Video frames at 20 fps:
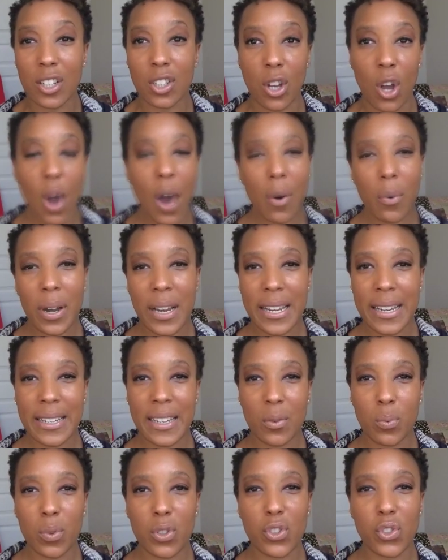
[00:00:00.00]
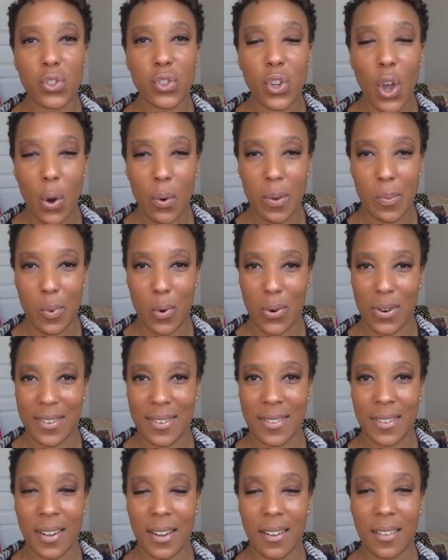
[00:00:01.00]
and why what he did was so
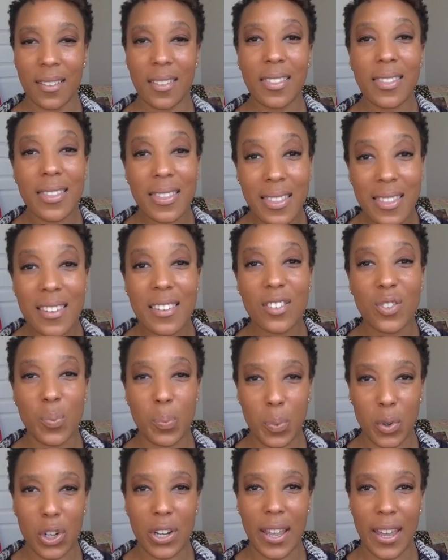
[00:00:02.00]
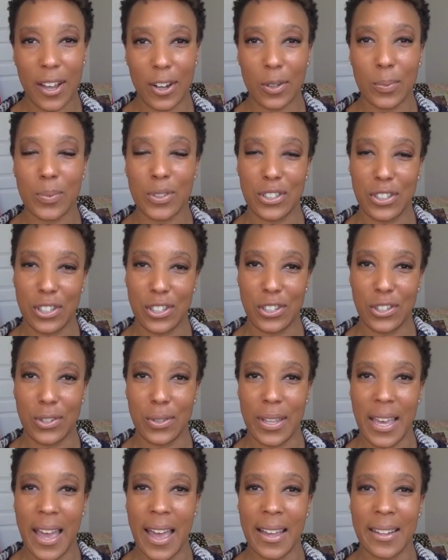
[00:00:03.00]
important? This book helps
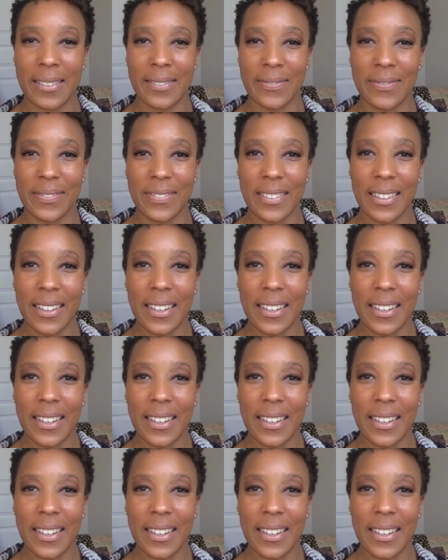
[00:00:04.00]
to do that.